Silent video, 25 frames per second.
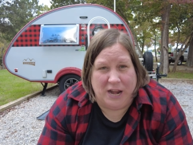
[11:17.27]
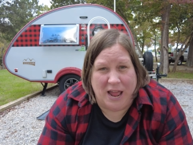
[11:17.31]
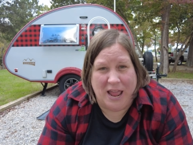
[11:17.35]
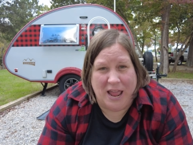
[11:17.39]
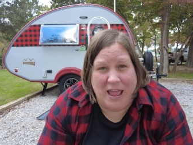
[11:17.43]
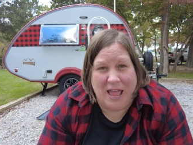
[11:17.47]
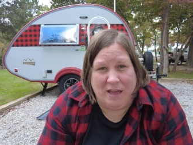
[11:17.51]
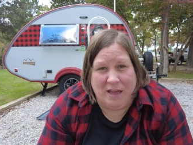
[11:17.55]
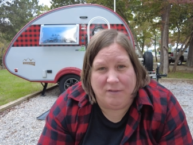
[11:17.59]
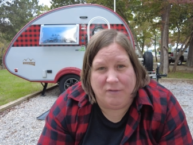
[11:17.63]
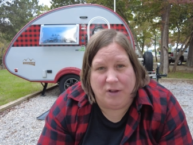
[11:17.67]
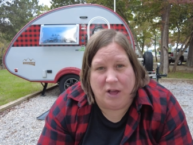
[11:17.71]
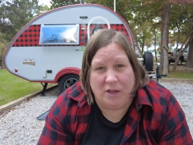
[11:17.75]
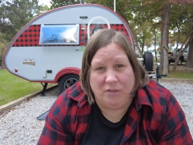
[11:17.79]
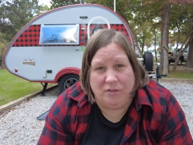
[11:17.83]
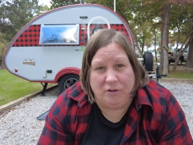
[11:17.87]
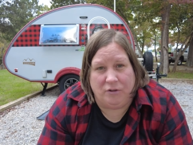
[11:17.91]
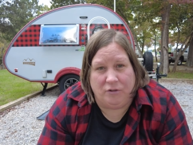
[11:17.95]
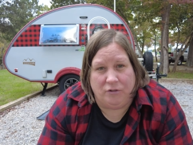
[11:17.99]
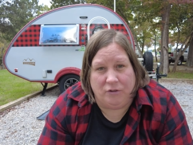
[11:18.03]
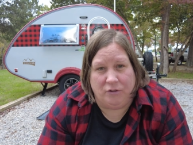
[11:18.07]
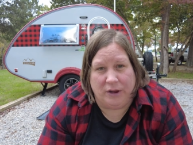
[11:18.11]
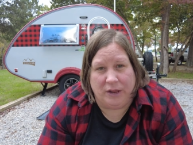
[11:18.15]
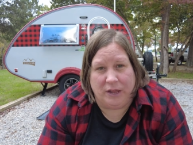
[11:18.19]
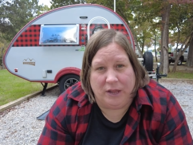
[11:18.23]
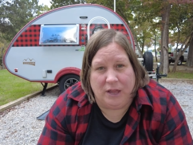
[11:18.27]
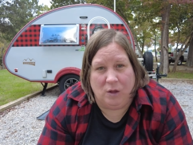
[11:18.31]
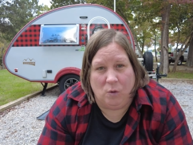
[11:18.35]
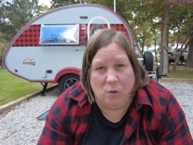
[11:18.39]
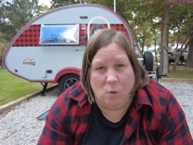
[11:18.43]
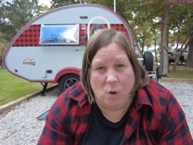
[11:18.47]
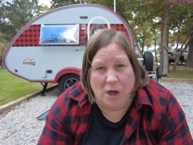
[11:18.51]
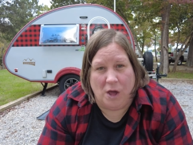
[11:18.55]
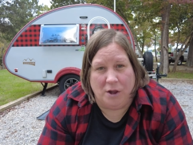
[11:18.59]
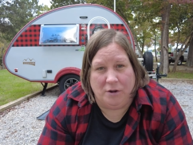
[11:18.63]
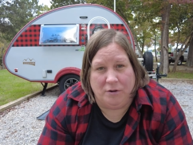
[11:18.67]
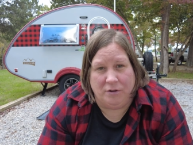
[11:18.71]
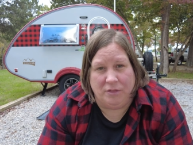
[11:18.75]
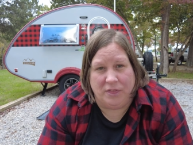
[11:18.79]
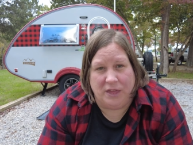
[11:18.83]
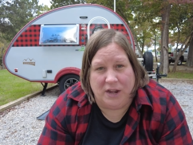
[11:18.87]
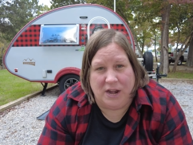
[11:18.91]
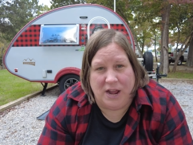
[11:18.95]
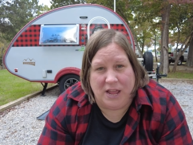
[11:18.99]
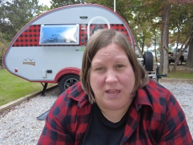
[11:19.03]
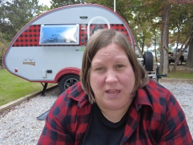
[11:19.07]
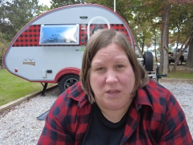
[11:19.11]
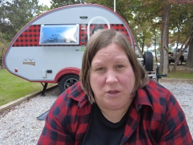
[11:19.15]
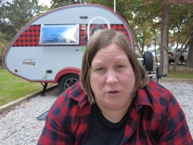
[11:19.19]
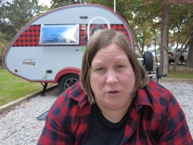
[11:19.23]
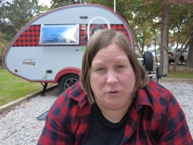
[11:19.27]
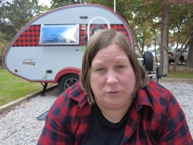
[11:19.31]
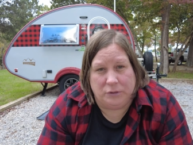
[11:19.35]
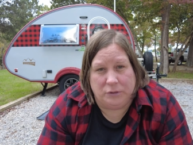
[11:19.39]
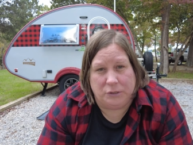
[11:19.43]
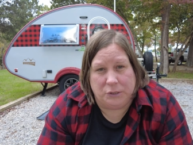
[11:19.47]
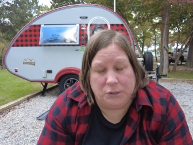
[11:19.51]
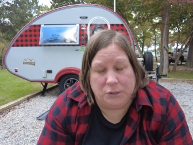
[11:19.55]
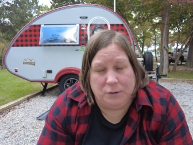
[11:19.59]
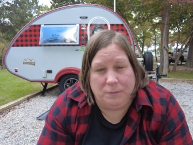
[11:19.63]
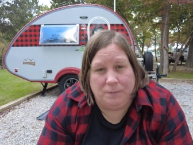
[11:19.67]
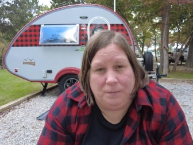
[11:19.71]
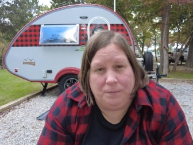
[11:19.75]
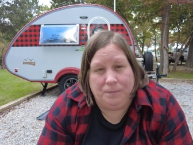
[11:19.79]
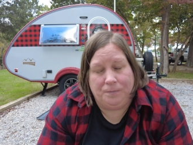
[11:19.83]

I have other drinking water that I use.